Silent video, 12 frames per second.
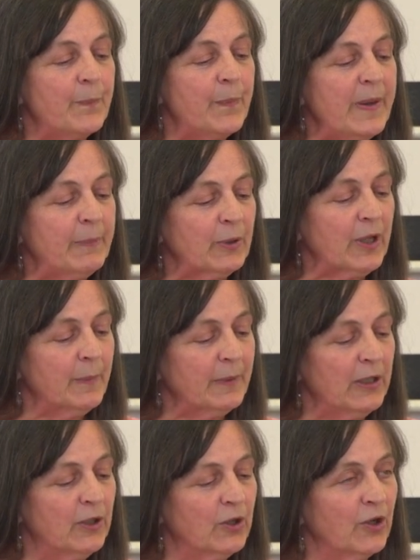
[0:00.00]
people come
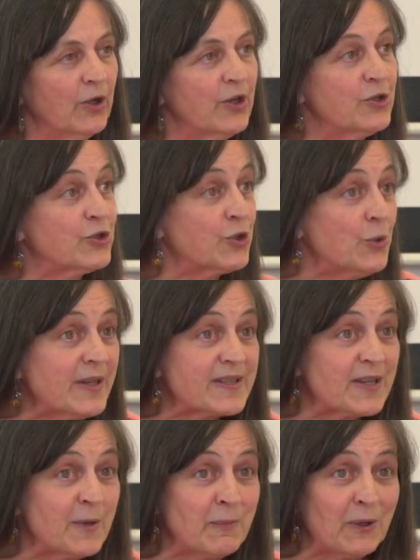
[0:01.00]
along,
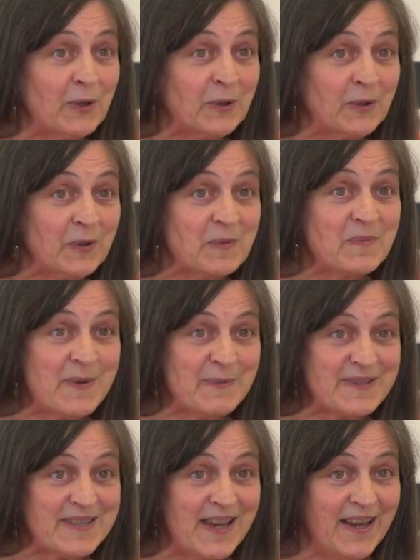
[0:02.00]
doulas come along,
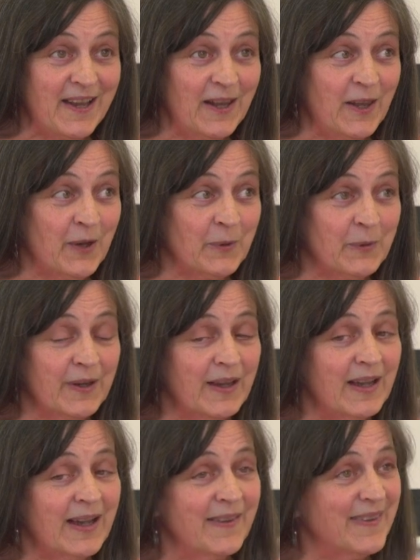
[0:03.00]
people say hello,
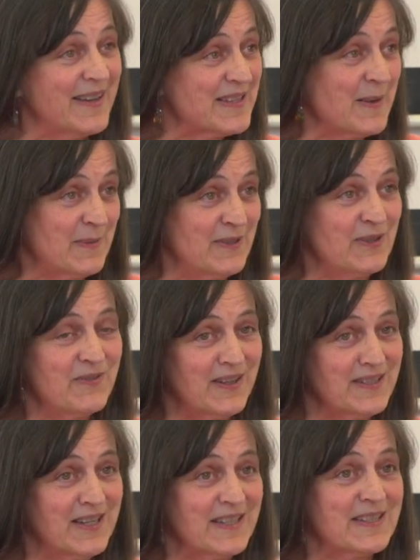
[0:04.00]
and that's absolutely
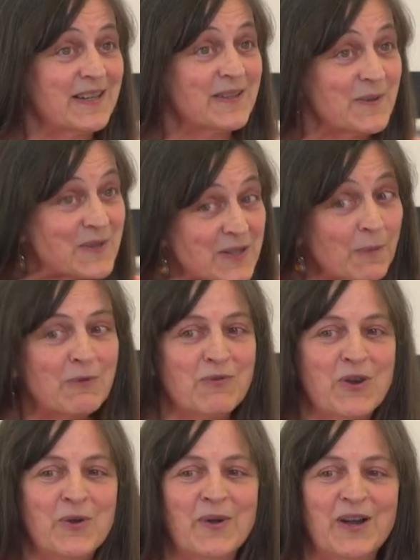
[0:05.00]
fantastic. So some
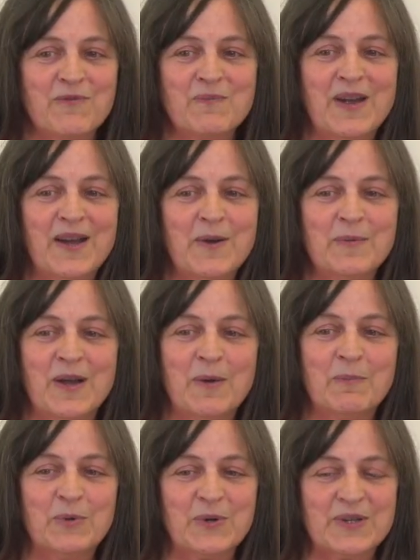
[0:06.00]
of you I've met
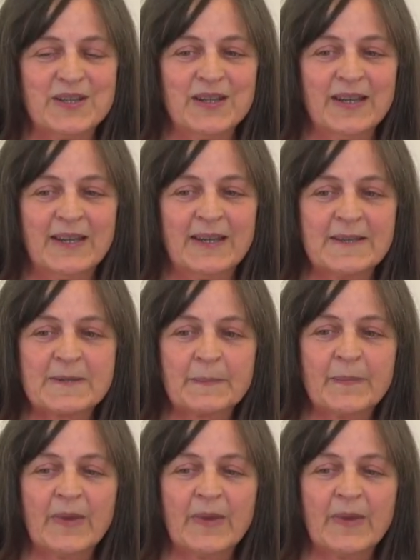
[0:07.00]
at book signings.